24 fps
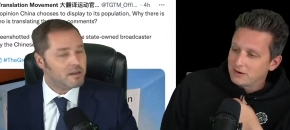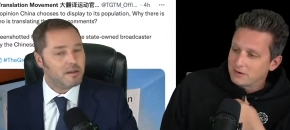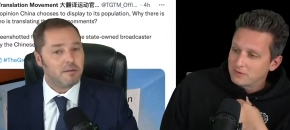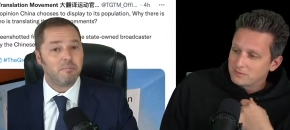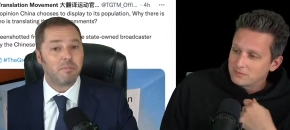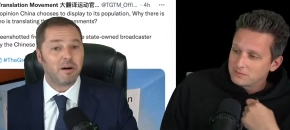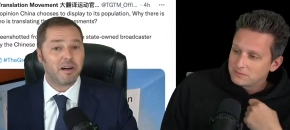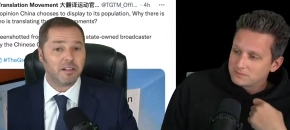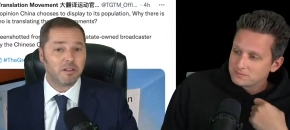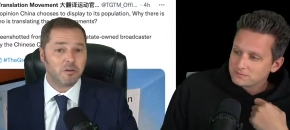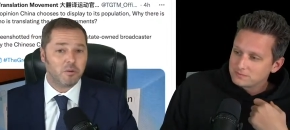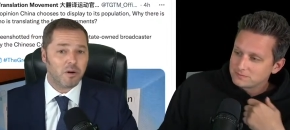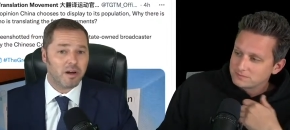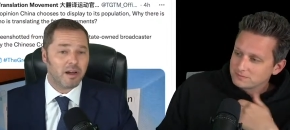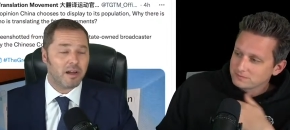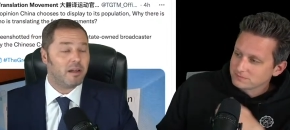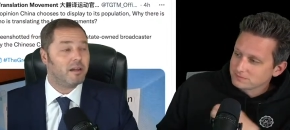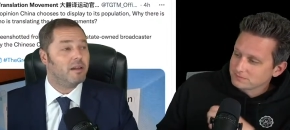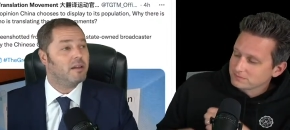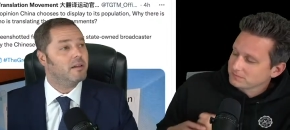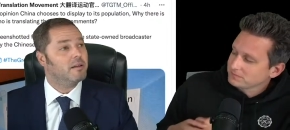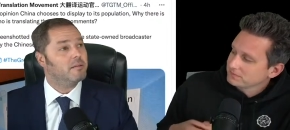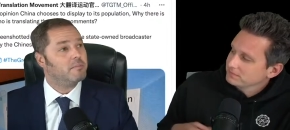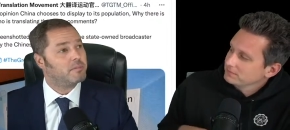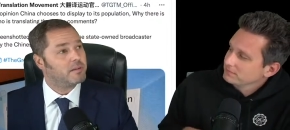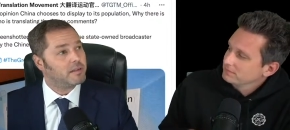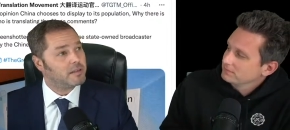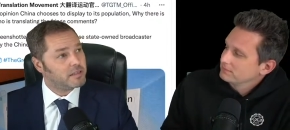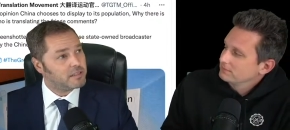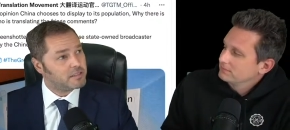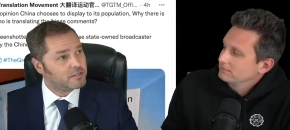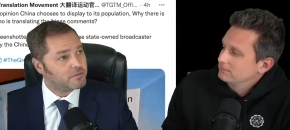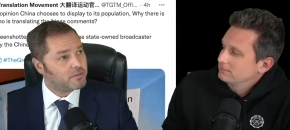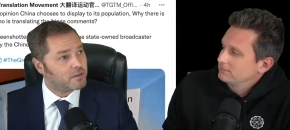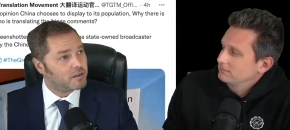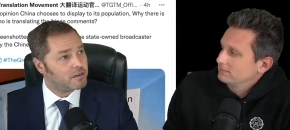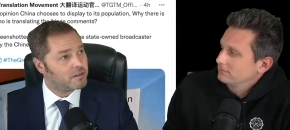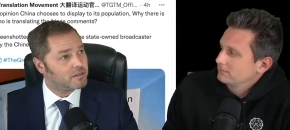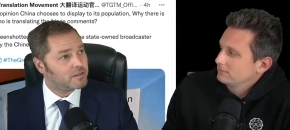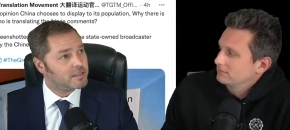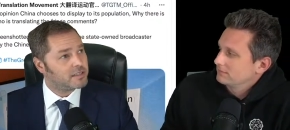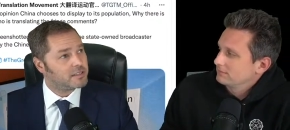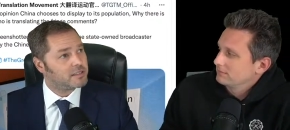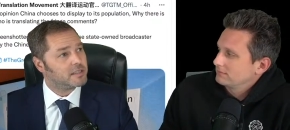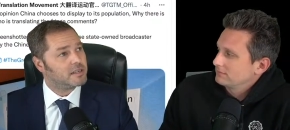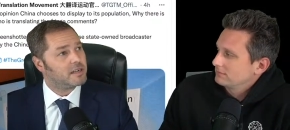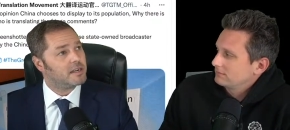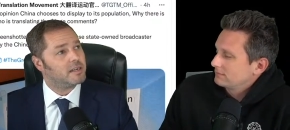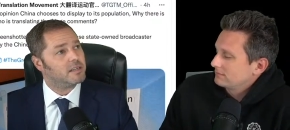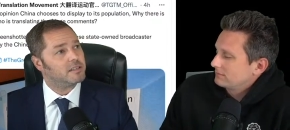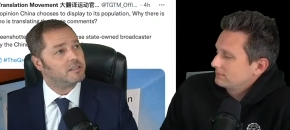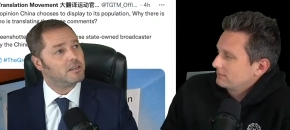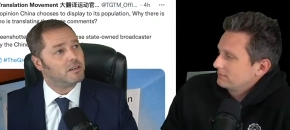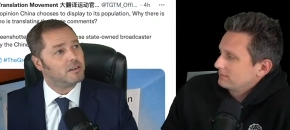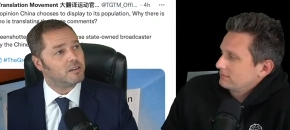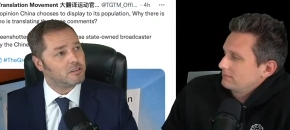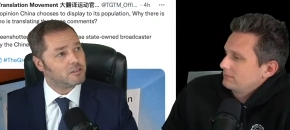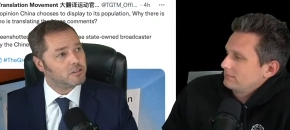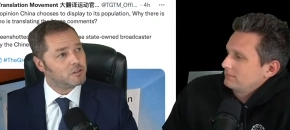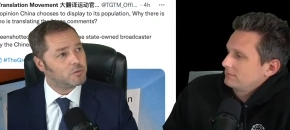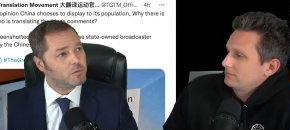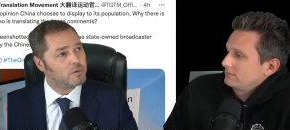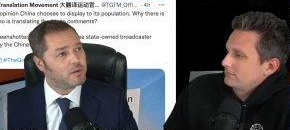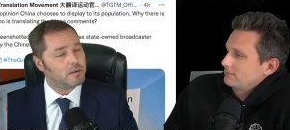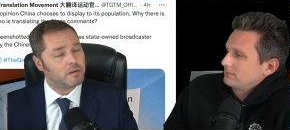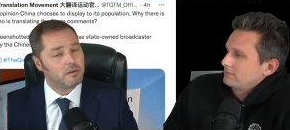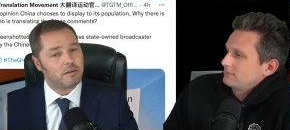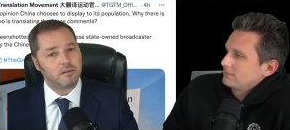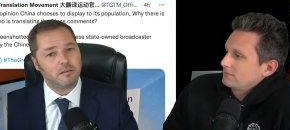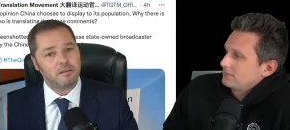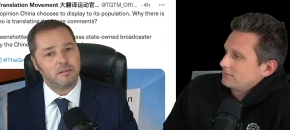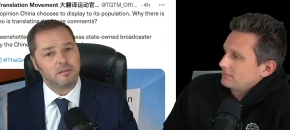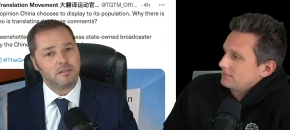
Speaker 1: By the way, please follow these guys on Twitter.